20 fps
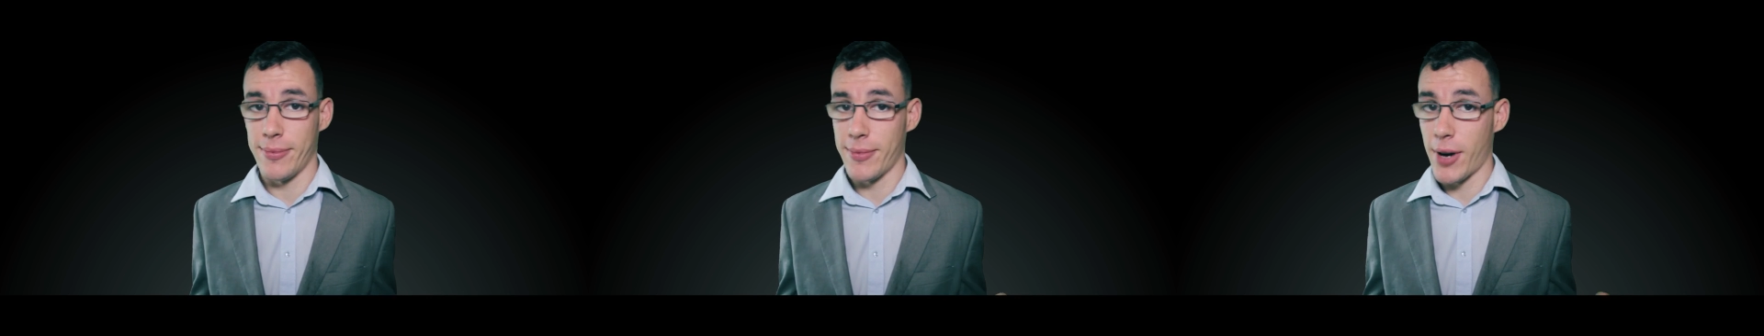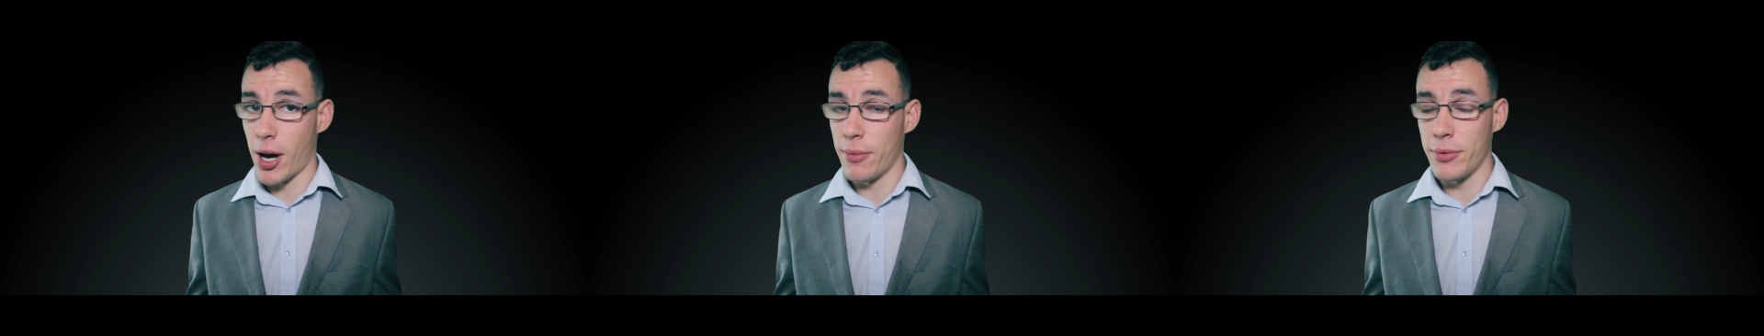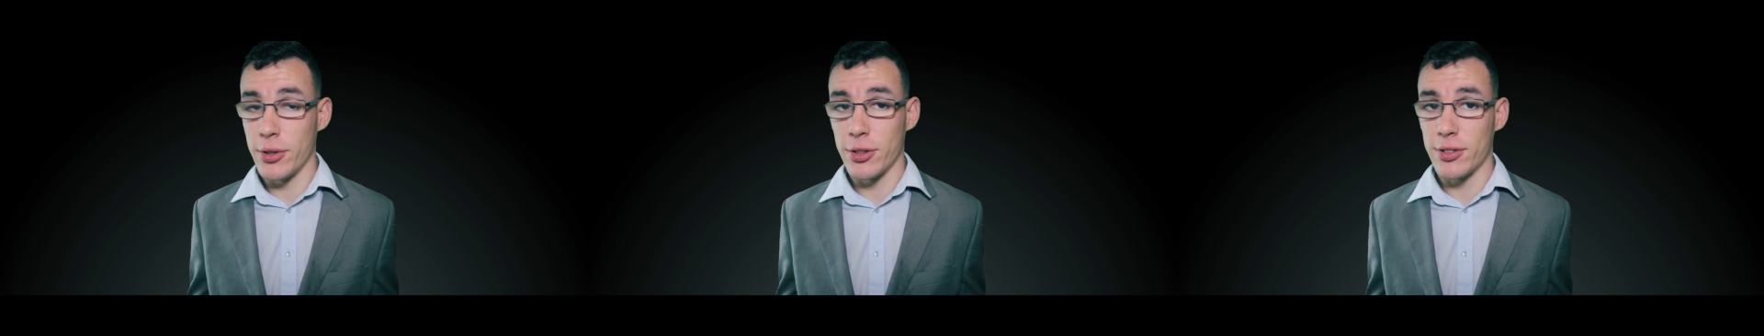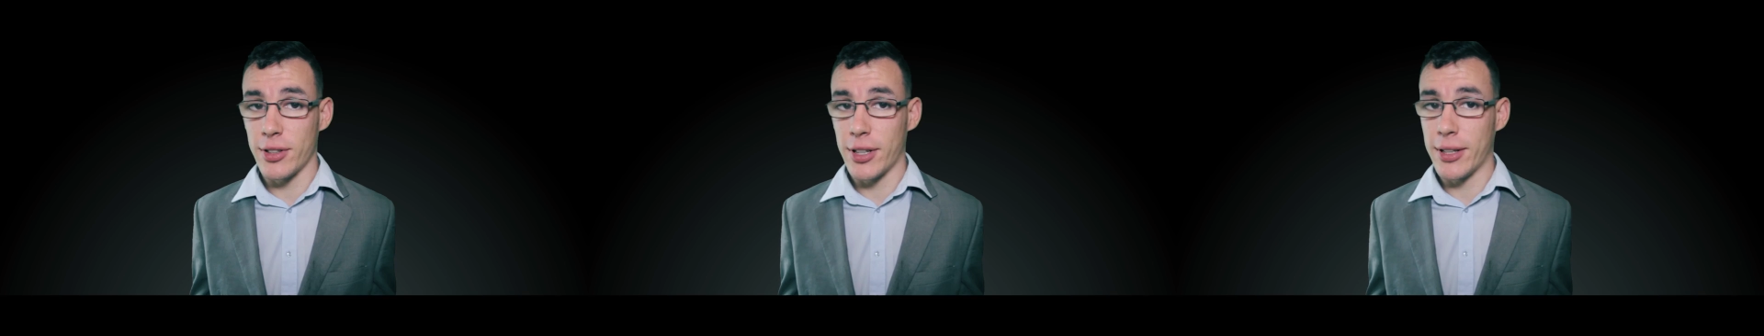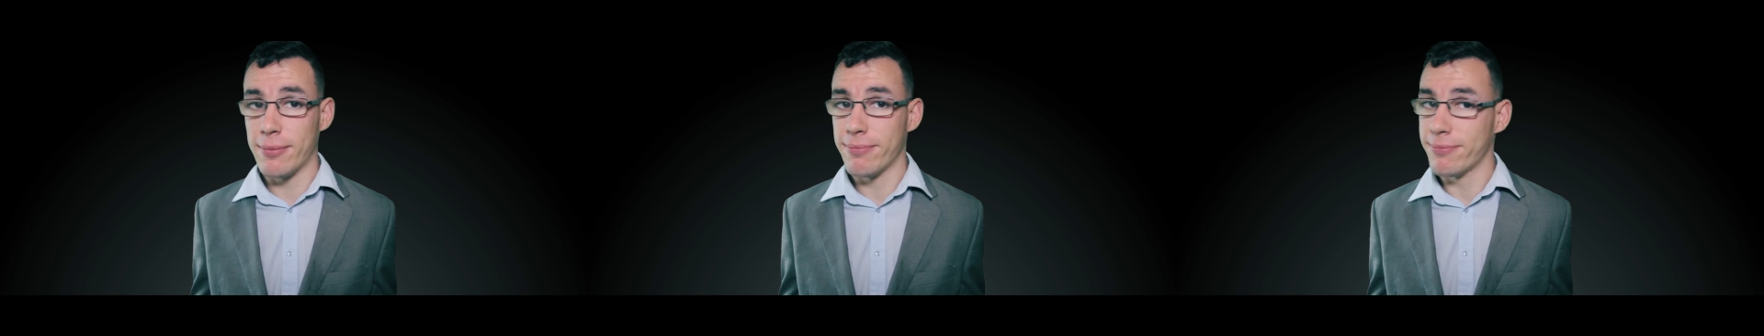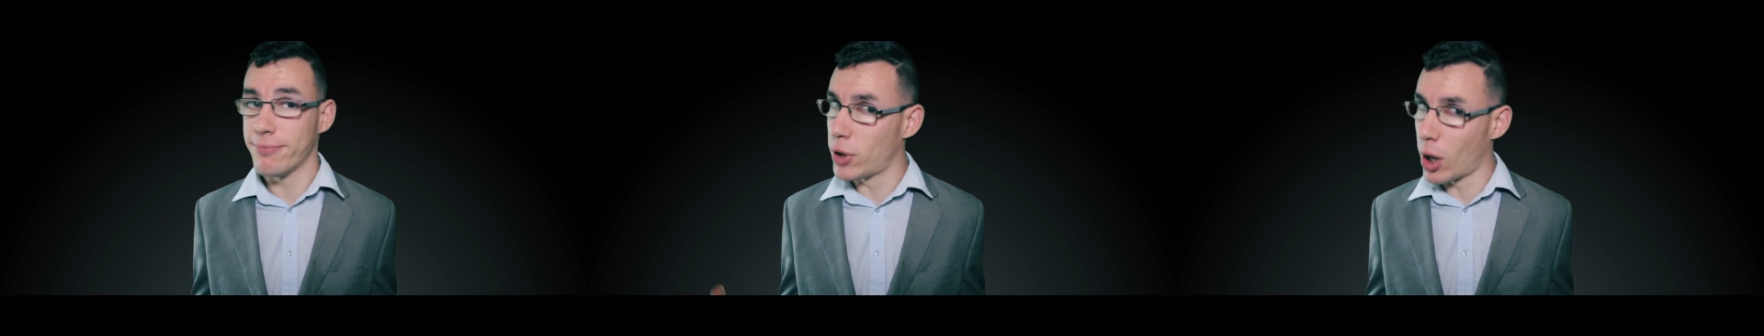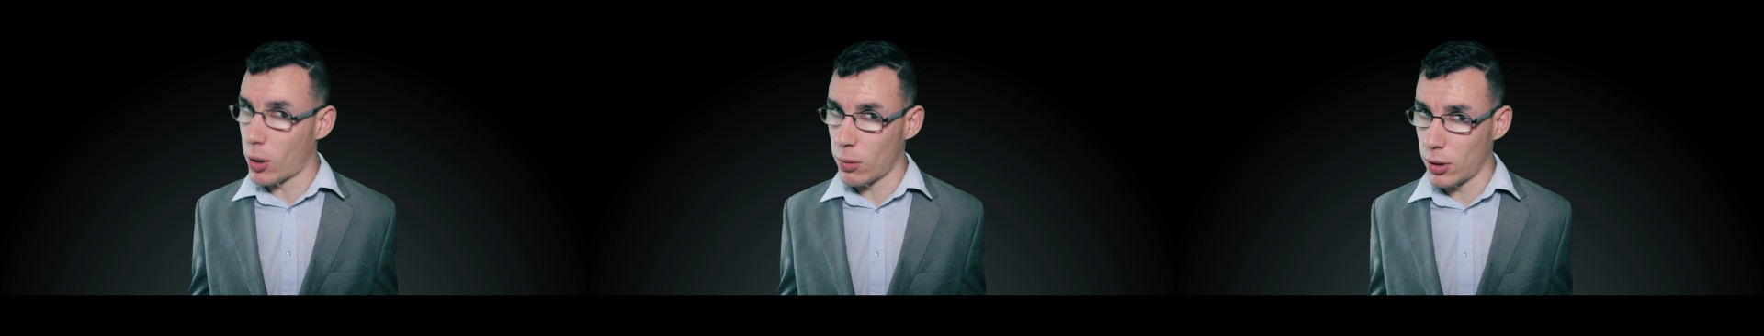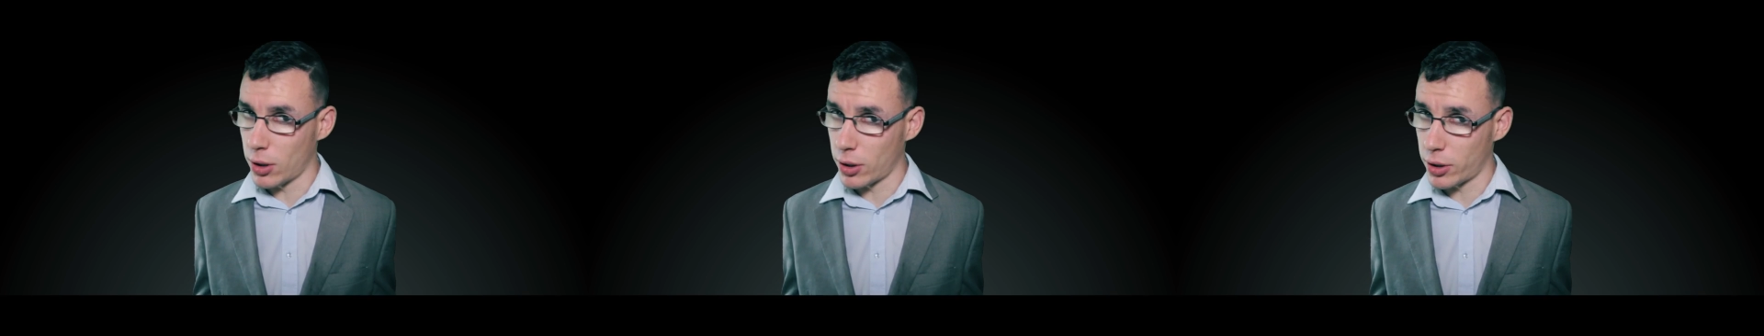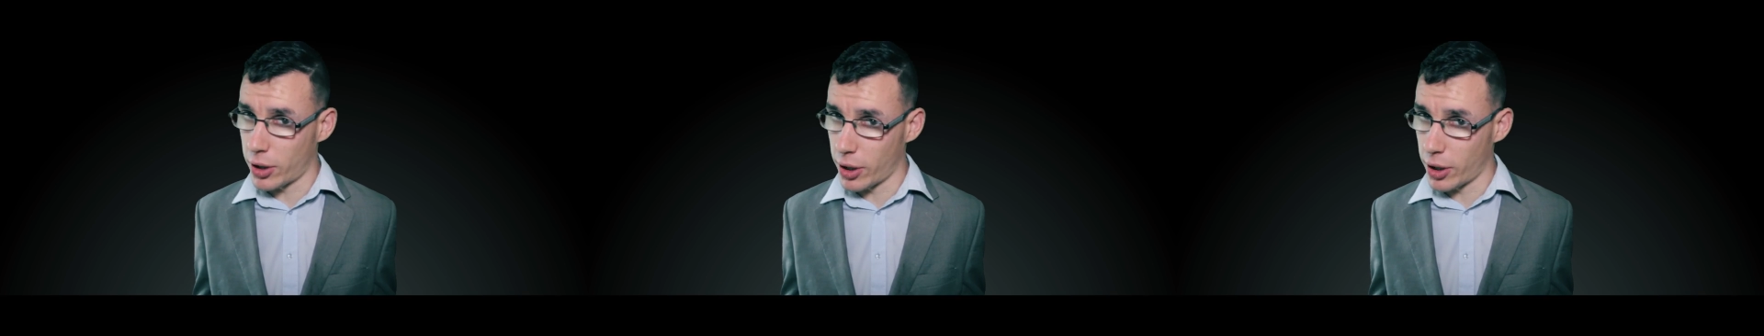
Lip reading: Obviously, don't look